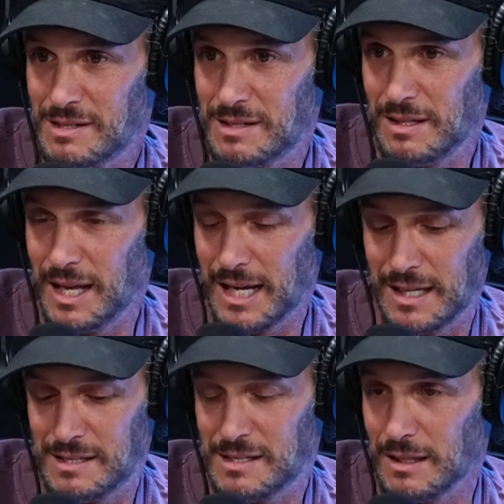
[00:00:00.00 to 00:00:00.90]
like
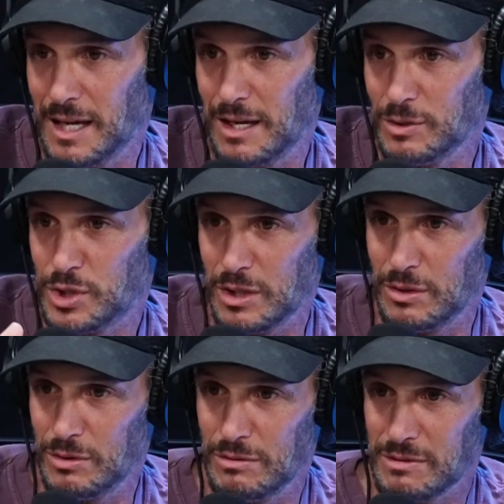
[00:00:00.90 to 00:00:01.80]
stiletto
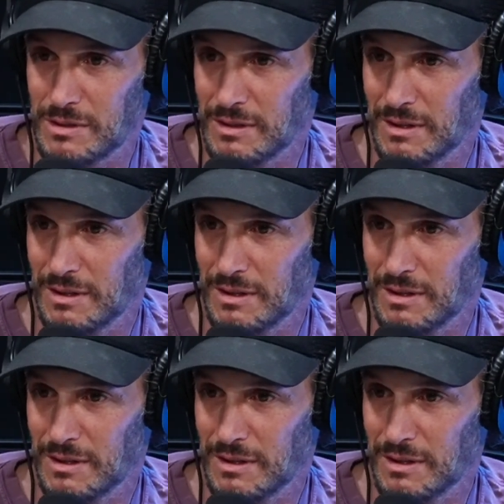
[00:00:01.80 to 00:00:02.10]
shoes